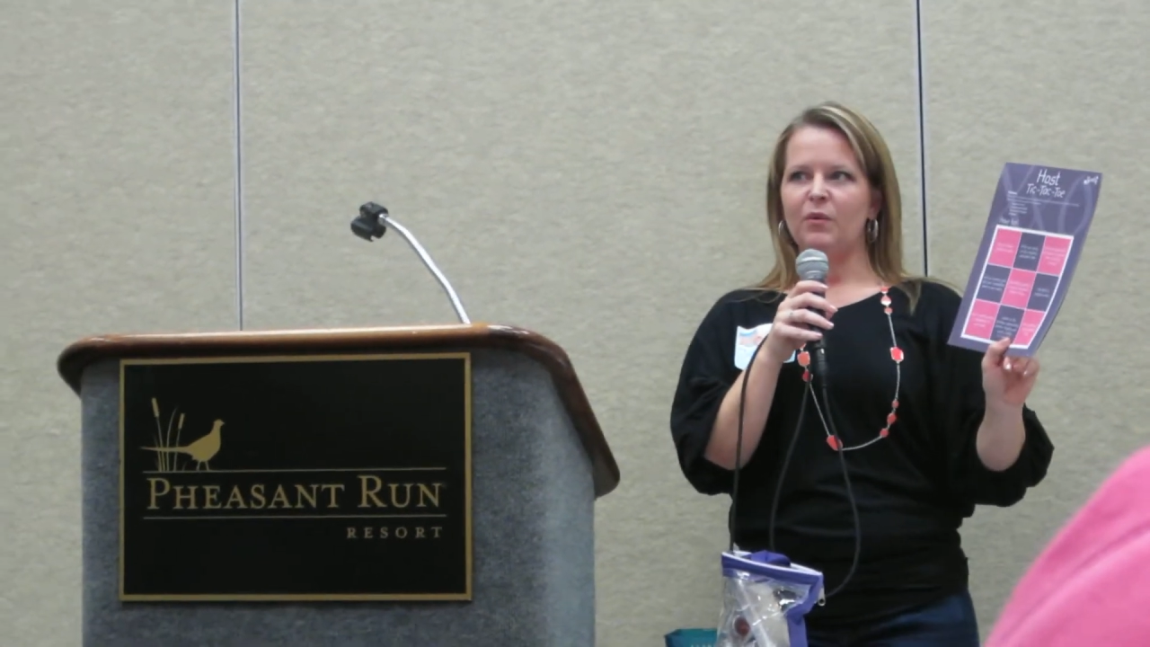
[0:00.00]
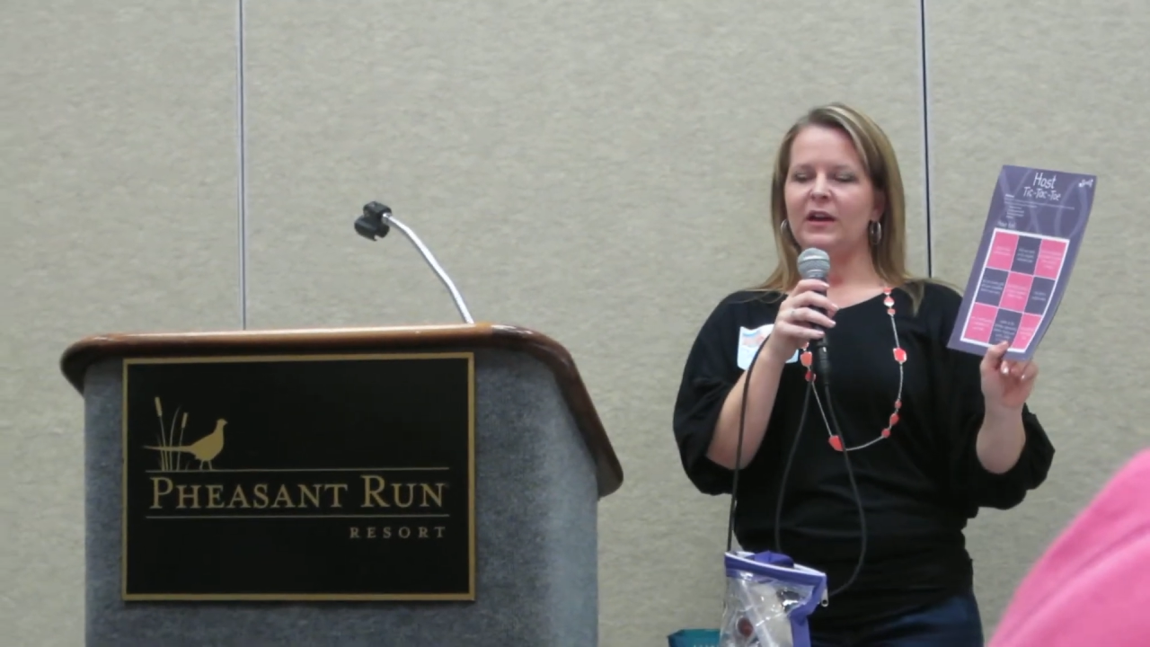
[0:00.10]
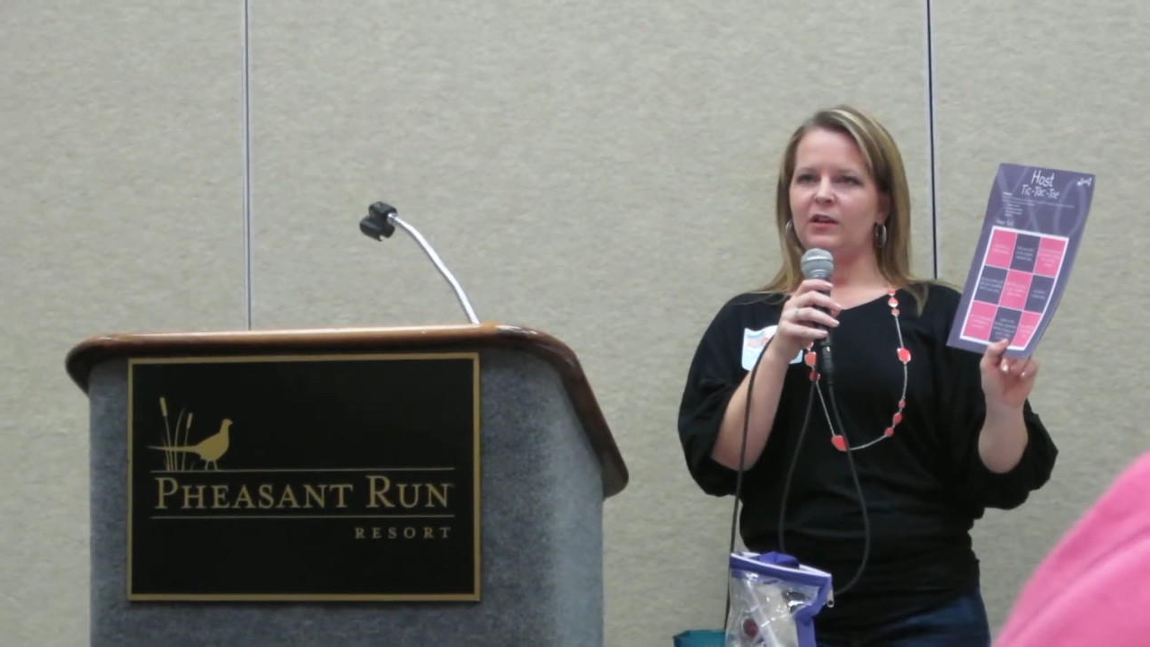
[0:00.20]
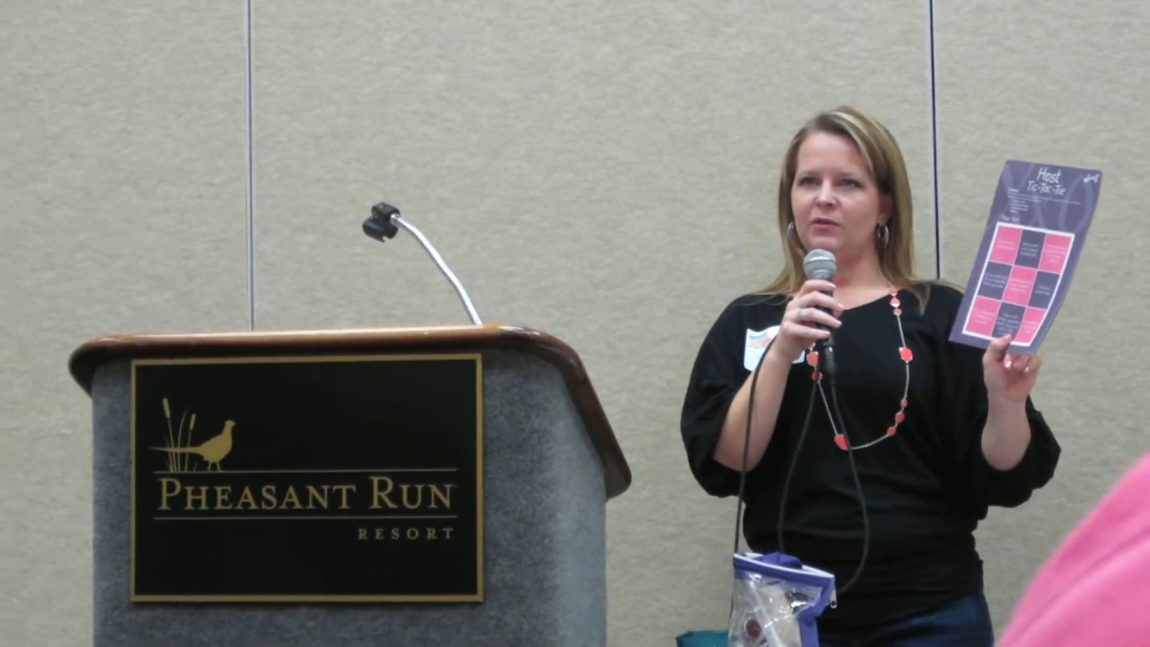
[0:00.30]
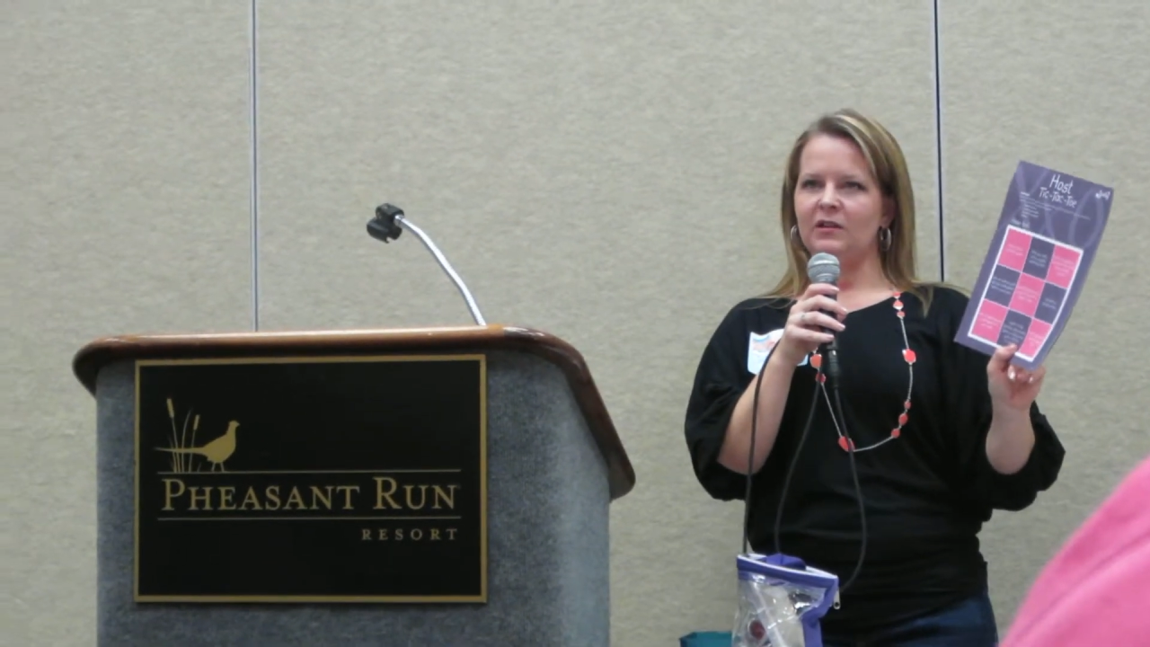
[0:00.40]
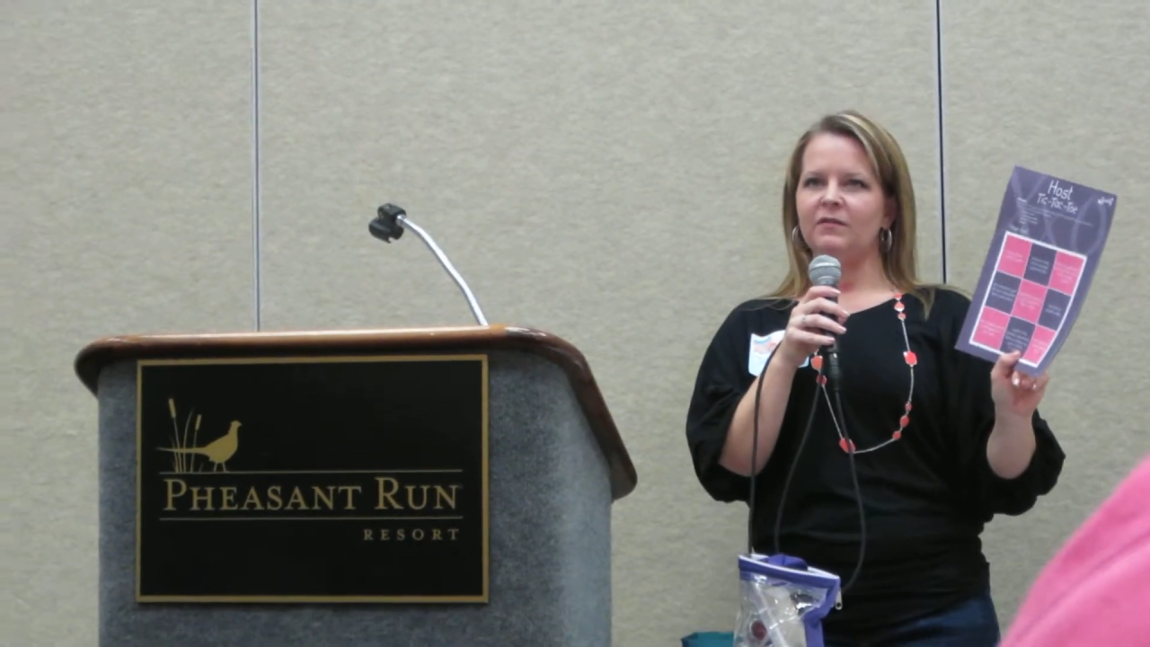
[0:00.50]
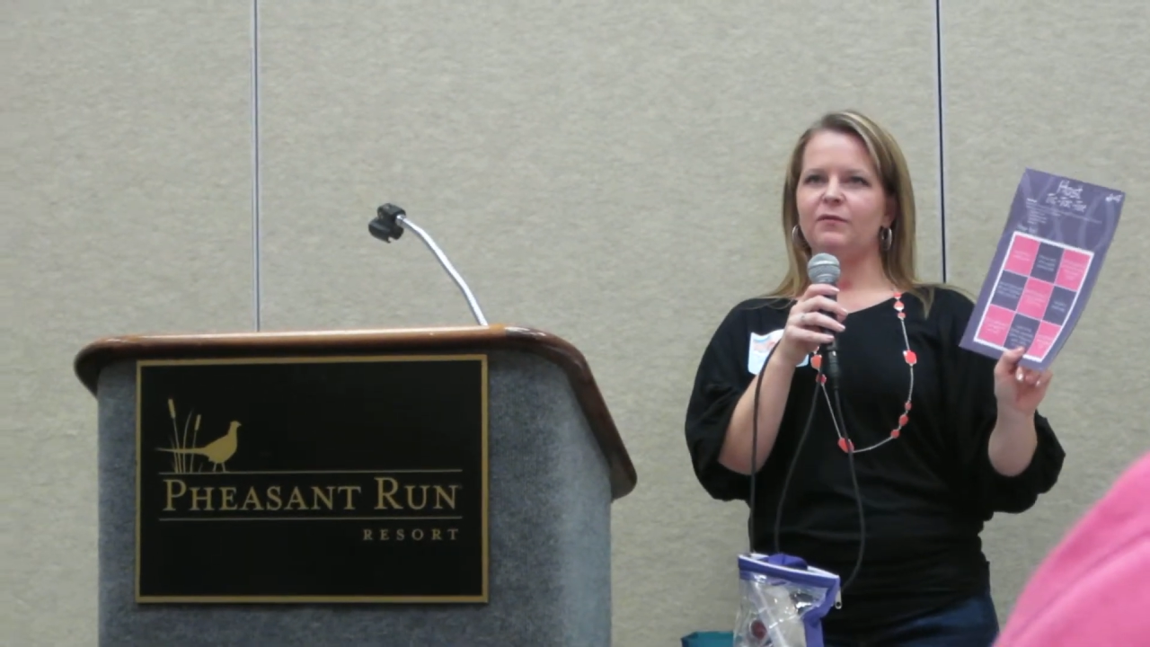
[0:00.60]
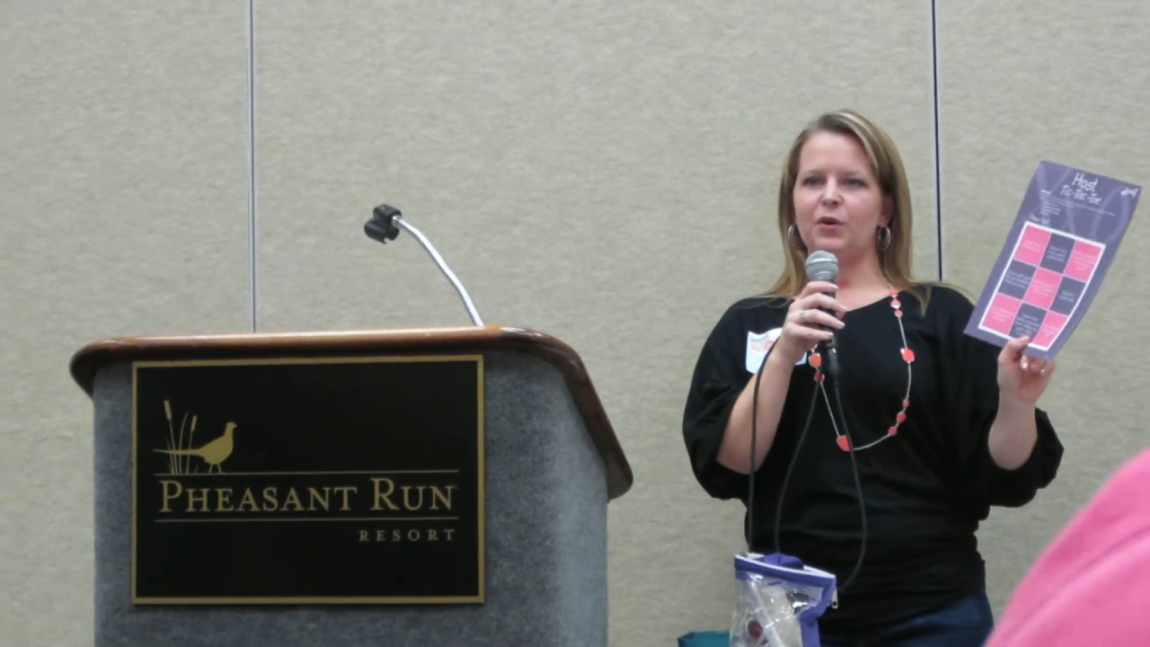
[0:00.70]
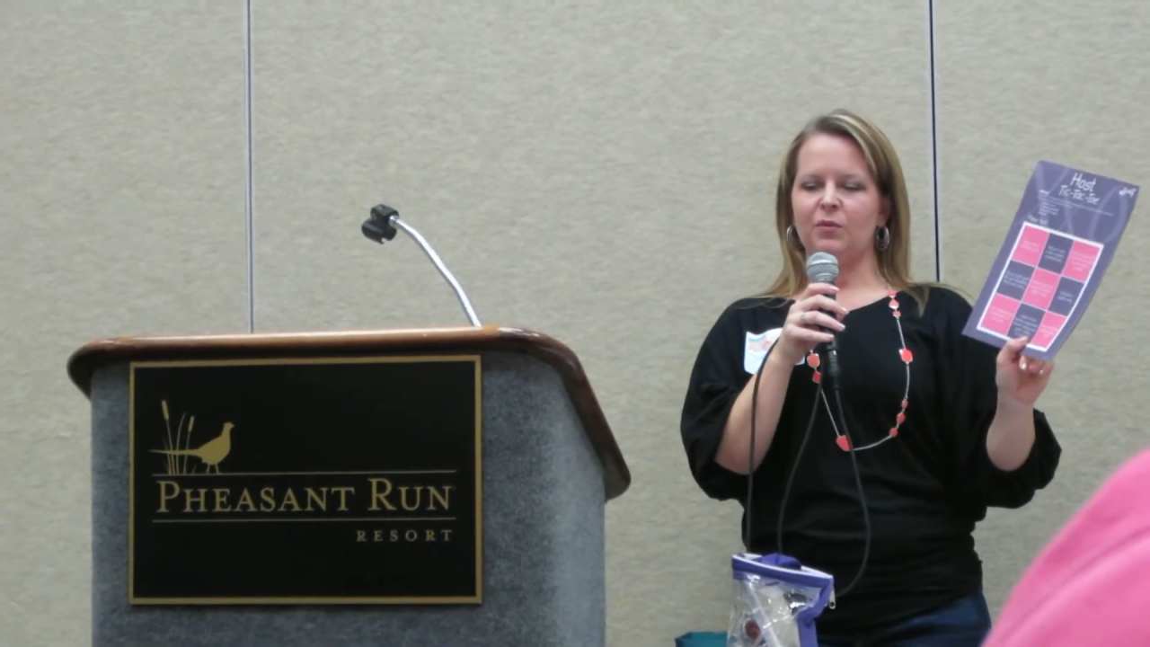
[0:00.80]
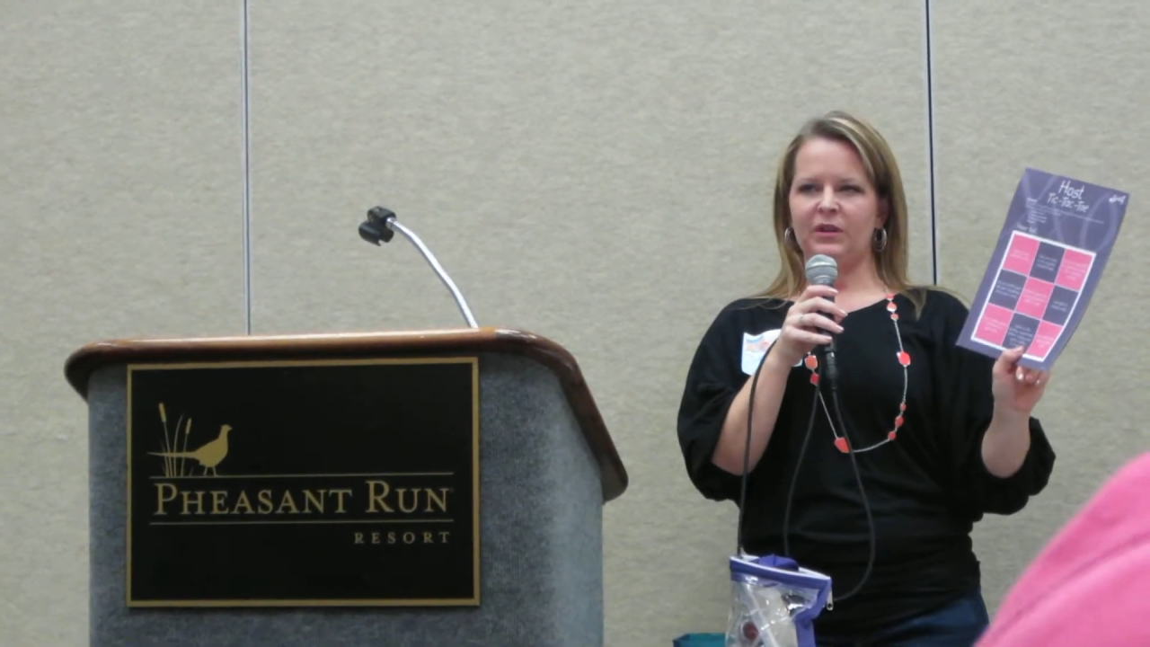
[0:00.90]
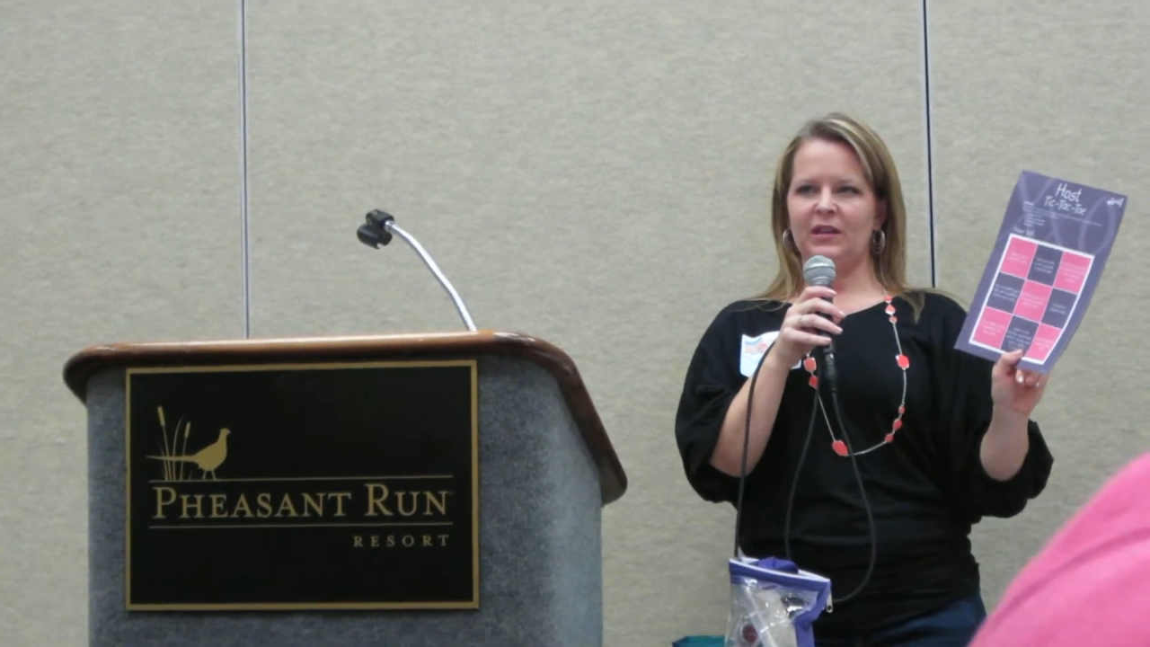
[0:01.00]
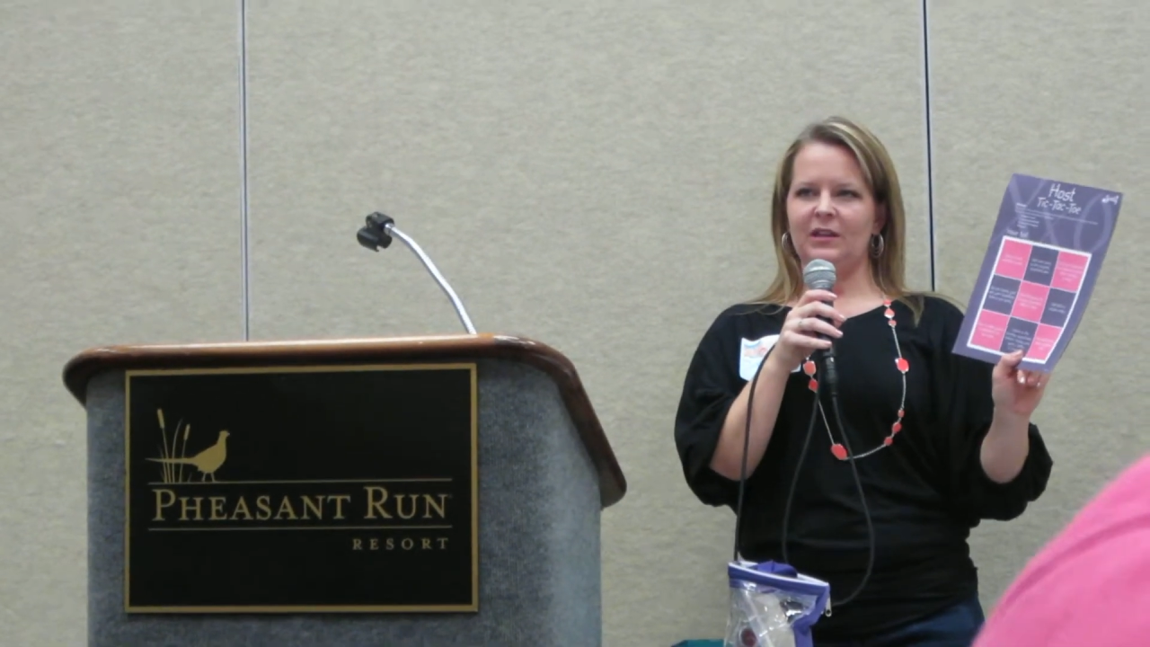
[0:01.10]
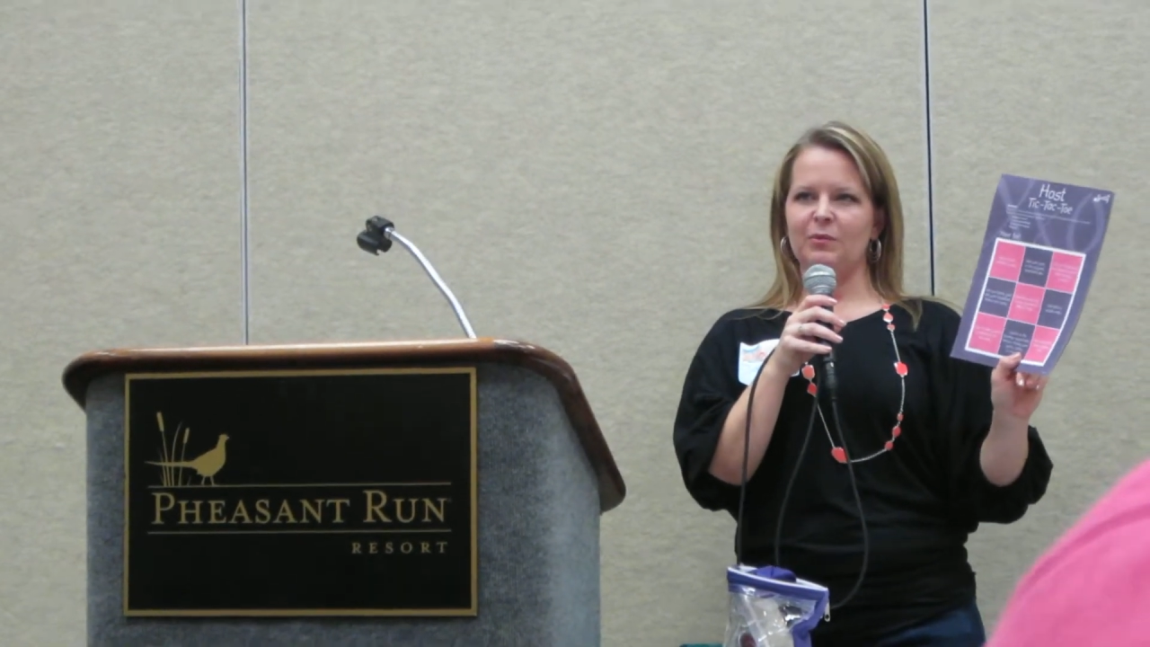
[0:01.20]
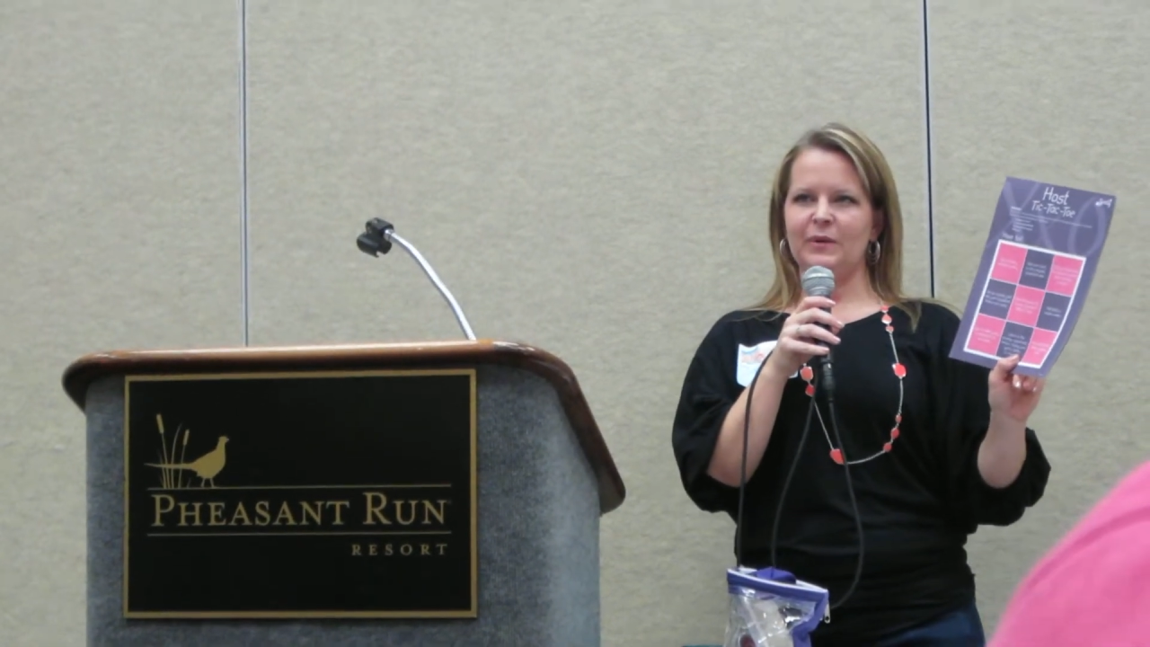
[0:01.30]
what you can afford within your